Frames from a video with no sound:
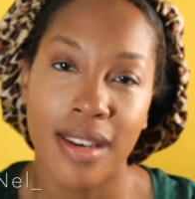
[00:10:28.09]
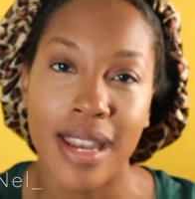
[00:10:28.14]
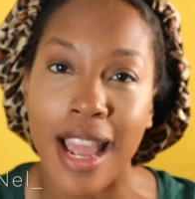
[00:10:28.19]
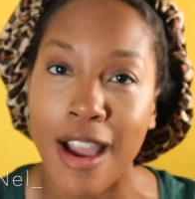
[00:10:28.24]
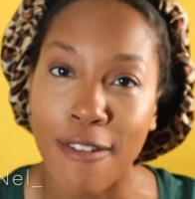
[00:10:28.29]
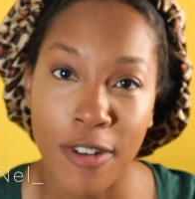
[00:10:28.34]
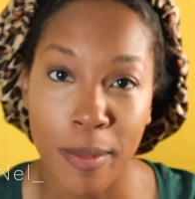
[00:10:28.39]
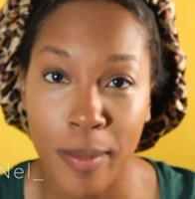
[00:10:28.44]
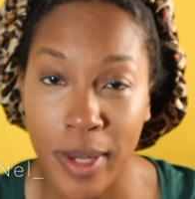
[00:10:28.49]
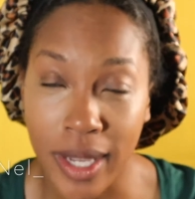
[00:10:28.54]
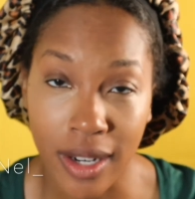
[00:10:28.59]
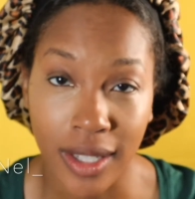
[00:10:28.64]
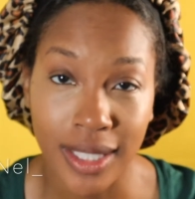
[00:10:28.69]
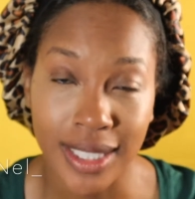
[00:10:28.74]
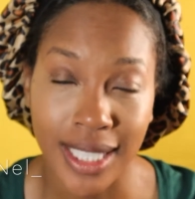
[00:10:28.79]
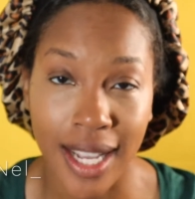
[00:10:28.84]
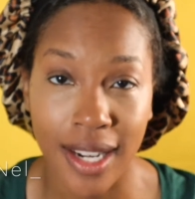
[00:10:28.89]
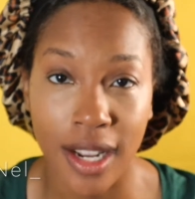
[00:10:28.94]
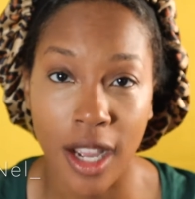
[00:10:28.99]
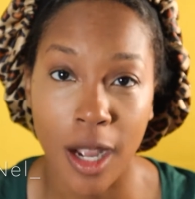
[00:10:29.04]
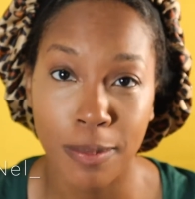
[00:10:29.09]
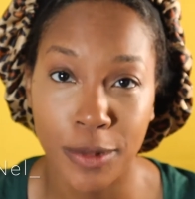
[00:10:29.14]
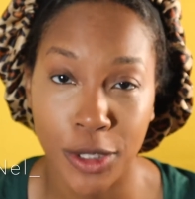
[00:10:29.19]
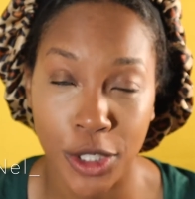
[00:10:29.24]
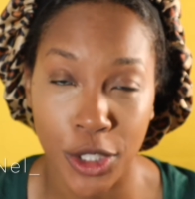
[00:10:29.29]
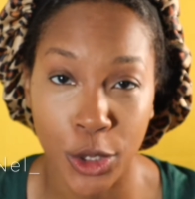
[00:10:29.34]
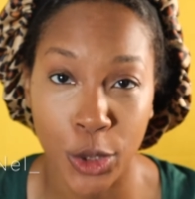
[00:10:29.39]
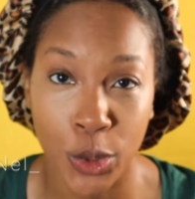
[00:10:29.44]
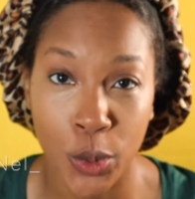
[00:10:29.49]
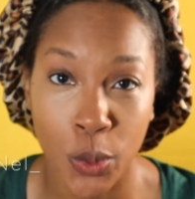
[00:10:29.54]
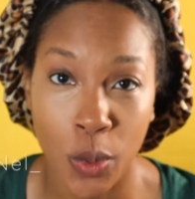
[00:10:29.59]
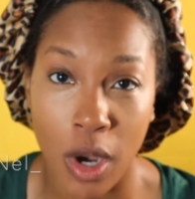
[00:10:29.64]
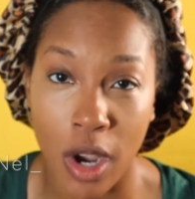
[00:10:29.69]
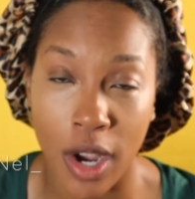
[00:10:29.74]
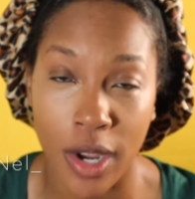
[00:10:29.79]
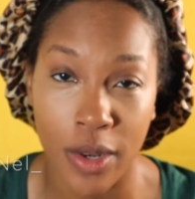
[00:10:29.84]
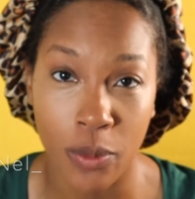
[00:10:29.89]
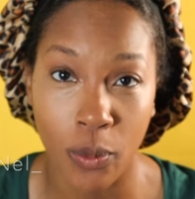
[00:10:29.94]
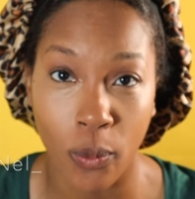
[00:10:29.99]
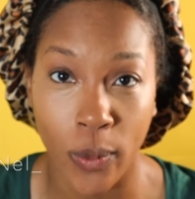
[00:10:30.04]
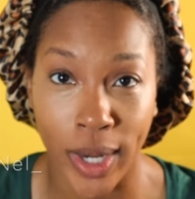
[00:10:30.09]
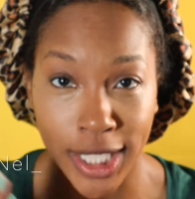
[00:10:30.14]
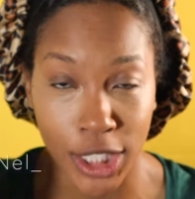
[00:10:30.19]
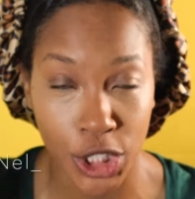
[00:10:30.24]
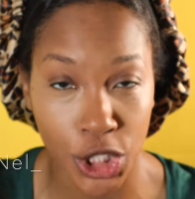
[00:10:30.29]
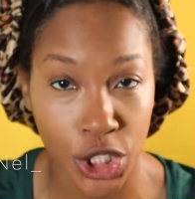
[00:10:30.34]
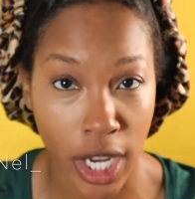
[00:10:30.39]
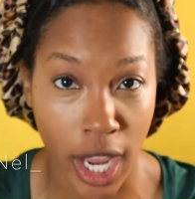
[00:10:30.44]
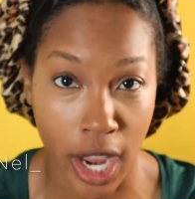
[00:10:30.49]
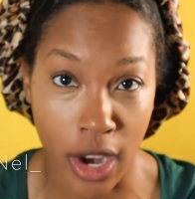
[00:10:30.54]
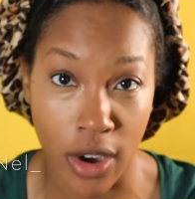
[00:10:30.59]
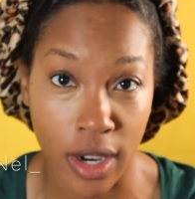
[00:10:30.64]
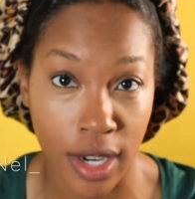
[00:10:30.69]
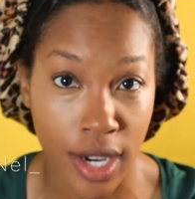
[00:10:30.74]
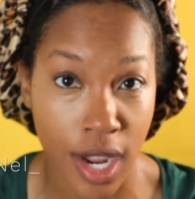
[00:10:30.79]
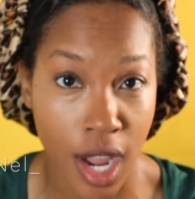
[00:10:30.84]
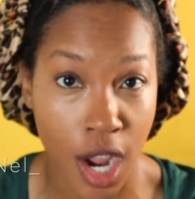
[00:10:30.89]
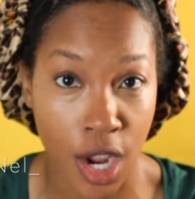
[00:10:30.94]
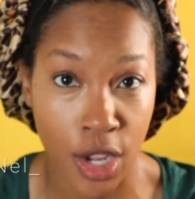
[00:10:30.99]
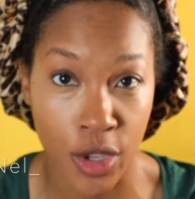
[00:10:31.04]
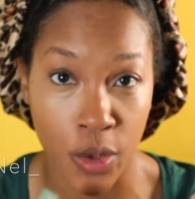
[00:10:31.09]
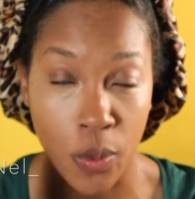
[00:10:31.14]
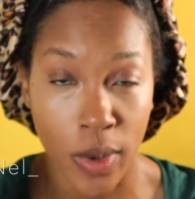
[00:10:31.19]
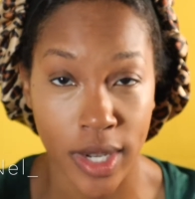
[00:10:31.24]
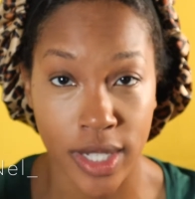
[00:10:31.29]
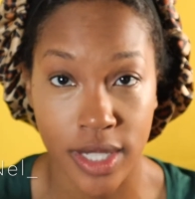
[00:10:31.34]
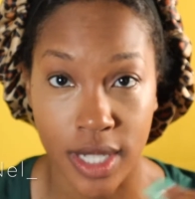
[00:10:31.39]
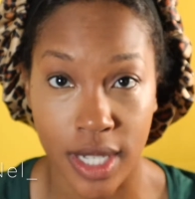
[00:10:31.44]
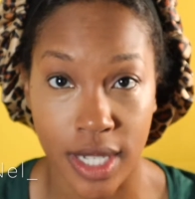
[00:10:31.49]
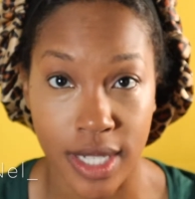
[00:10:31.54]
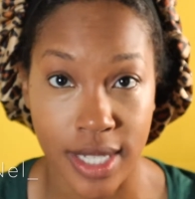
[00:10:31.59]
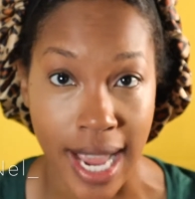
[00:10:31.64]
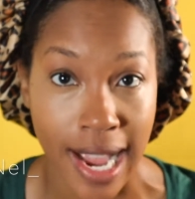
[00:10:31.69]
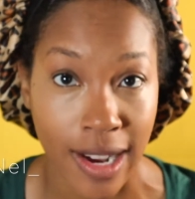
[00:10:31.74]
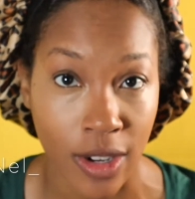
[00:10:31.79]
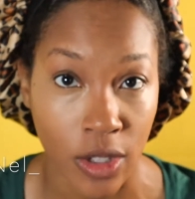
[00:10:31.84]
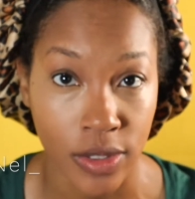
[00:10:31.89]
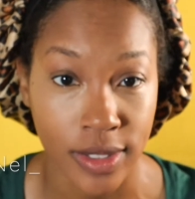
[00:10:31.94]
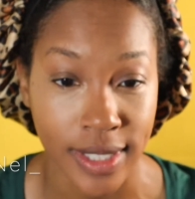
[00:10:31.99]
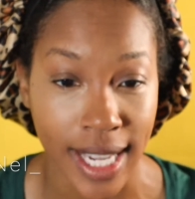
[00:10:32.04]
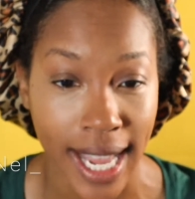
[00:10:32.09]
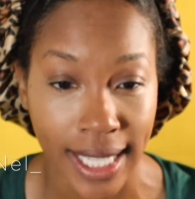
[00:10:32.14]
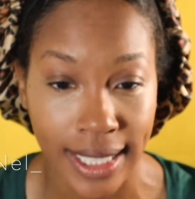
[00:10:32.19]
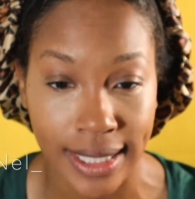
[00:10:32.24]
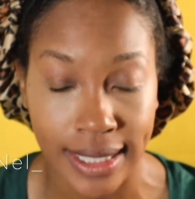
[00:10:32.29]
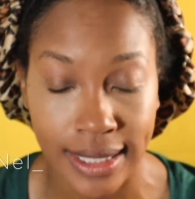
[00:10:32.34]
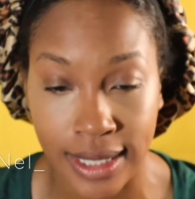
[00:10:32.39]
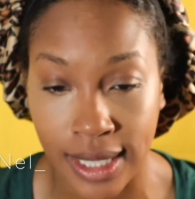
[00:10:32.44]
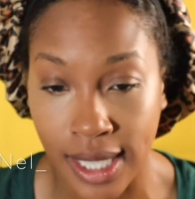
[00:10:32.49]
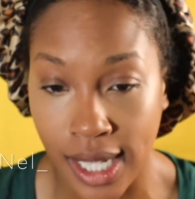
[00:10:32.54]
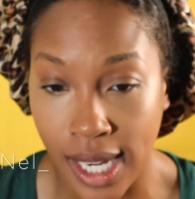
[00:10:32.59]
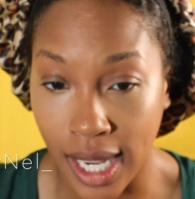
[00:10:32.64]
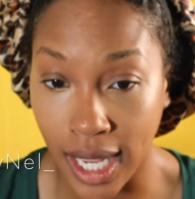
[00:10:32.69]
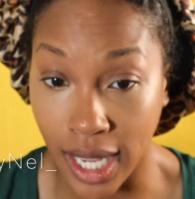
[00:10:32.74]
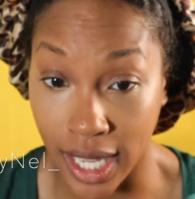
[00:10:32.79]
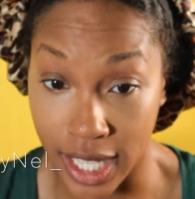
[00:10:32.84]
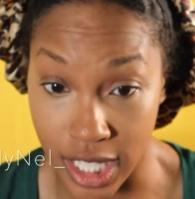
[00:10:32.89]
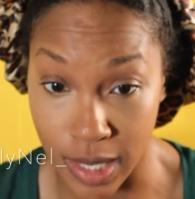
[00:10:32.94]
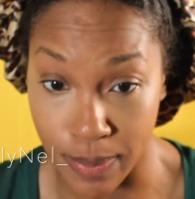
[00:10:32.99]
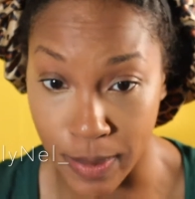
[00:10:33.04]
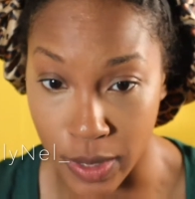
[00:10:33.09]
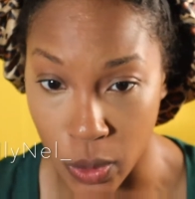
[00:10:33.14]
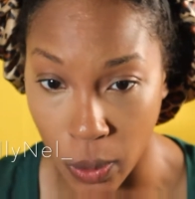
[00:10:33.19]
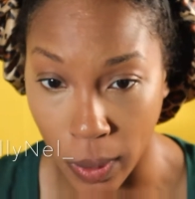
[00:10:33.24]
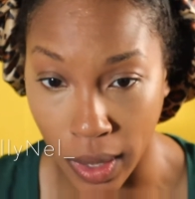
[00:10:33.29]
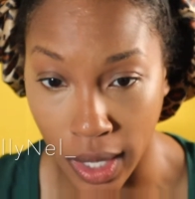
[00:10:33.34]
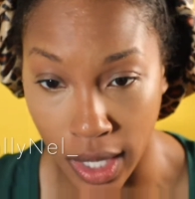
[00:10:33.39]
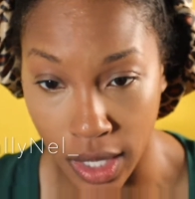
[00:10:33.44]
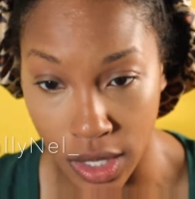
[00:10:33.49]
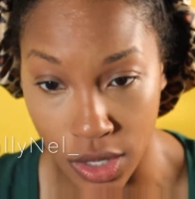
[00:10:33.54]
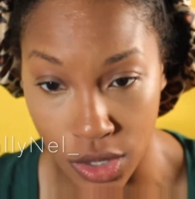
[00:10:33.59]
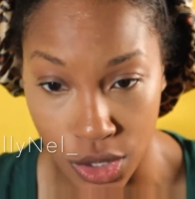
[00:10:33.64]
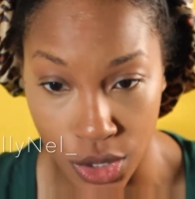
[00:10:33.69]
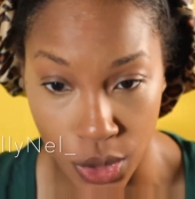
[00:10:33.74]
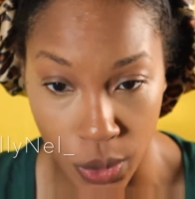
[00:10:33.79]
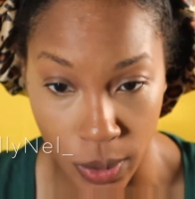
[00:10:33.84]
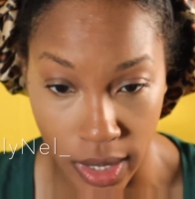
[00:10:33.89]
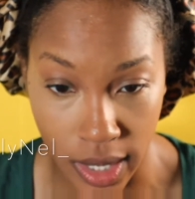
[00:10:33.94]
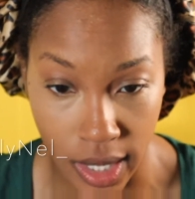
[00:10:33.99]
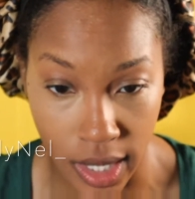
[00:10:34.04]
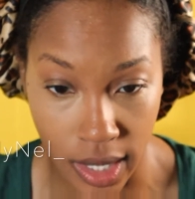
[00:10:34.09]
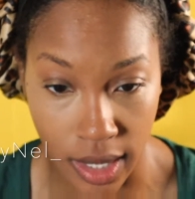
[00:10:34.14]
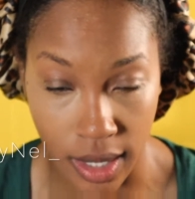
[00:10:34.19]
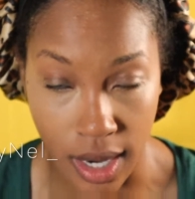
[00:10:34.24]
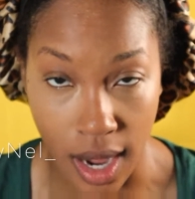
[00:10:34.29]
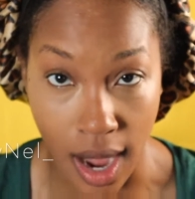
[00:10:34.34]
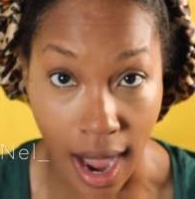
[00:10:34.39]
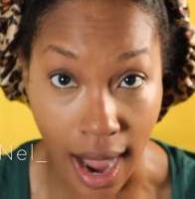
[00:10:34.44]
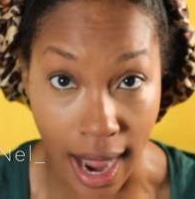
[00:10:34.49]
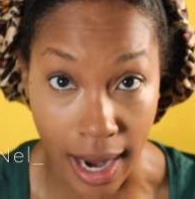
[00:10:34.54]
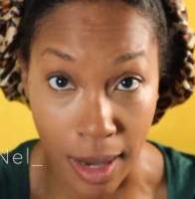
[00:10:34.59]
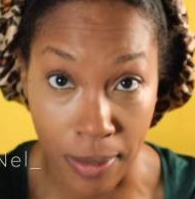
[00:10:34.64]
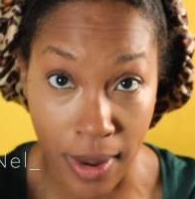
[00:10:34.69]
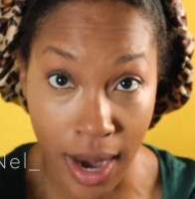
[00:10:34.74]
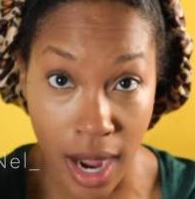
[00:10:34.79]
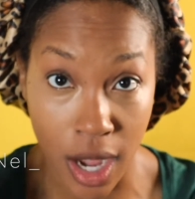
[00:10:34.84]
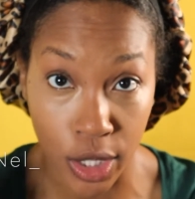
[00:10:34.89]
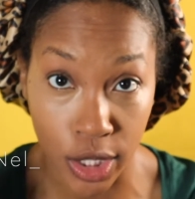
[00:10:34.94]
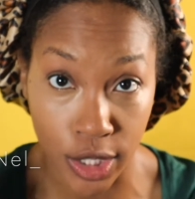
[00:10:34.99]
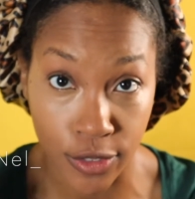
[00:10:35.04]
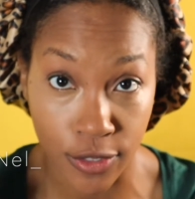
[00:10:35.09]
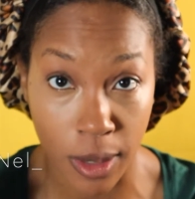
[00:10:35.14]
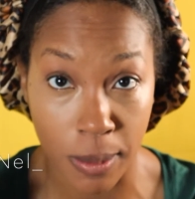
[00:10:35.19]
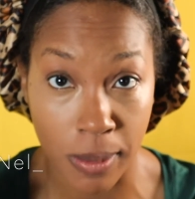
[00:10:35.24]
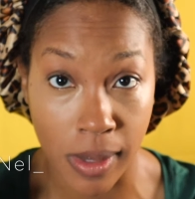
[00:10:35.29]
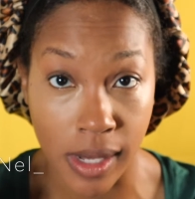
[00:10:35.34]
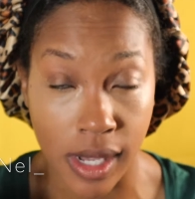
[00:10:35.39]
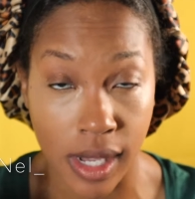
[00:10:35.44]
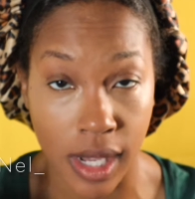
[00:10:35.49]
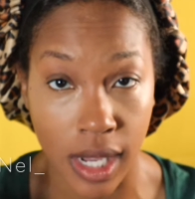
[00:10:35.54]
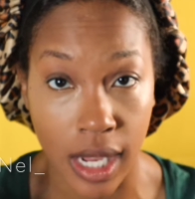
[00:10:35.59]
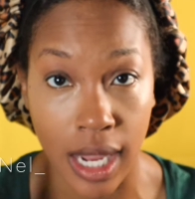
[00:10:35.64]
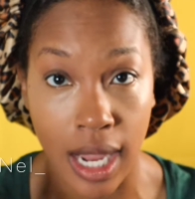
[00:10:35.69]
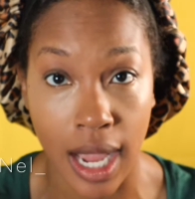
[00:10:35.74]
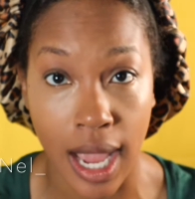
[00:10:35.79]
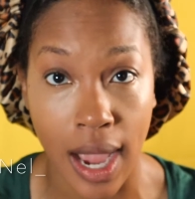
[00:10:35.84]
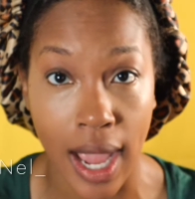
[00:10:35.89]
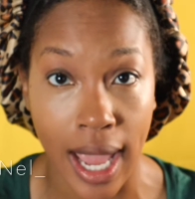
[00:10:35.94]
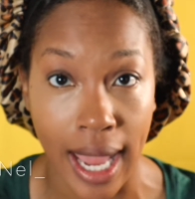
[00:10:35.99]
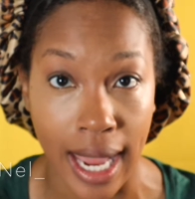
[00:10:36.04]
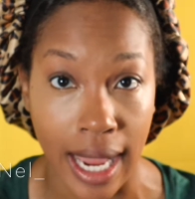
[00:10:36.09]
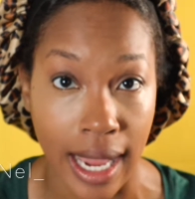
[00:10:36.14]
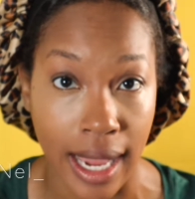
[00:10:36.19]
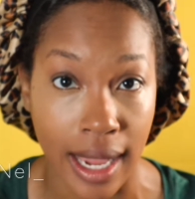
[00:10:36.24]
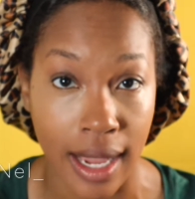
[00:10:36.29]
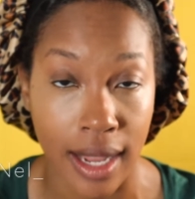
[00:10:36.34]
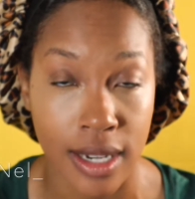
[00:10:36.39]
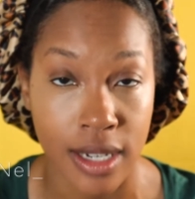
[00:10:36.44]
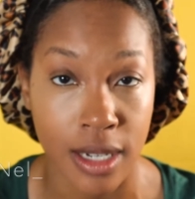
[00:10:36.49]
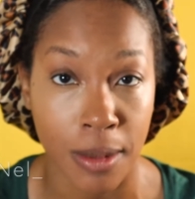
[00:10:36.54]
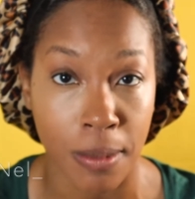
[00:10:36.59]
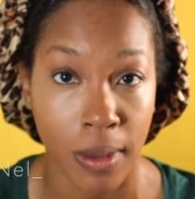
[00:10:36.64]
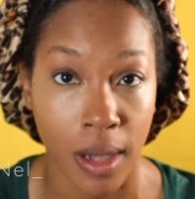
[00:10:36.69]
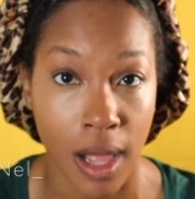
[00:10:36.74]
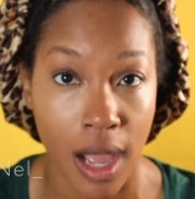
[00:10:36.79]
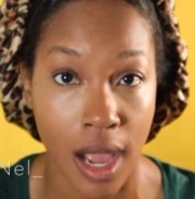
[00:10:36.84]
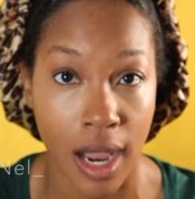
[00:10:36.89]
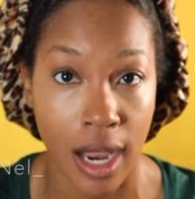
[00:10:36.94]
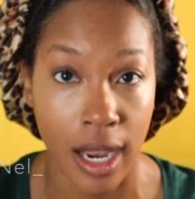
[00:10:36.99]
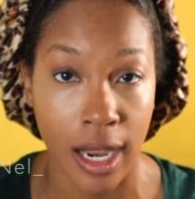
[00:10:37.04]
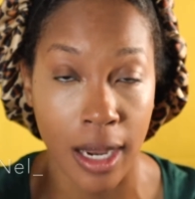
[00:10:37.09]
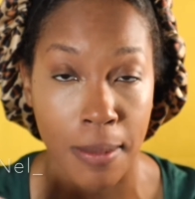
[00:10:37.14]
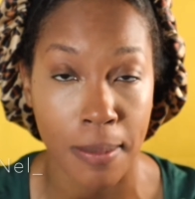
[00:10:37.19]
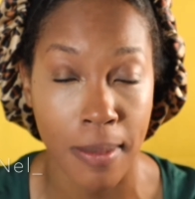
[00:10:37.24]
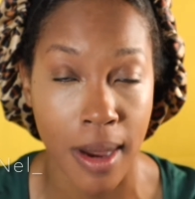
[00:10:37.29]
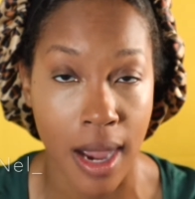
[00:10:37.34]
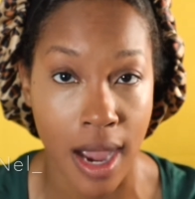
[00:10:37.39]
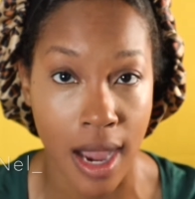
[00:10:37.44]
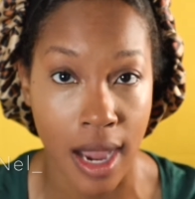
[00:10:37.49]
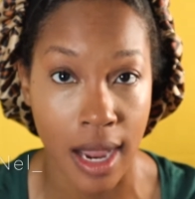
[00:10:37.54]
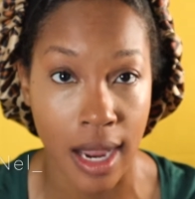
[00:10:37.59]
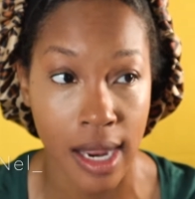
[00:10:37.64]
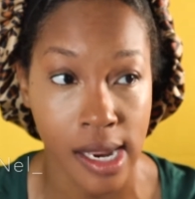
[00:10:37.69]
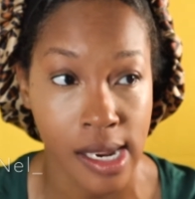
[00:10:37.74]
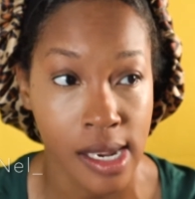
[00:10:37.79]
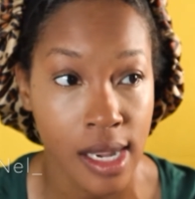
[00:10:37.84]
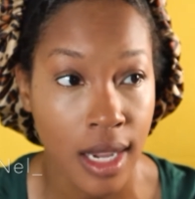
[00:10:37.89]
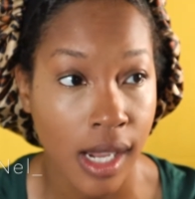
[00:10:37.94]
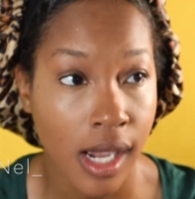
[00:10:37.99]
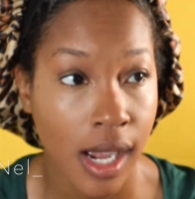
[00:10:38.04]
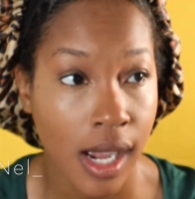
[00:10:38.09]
Now from here it's kind of up to you on which area you want to tackle next. It's between doing eyebrows for me and applying my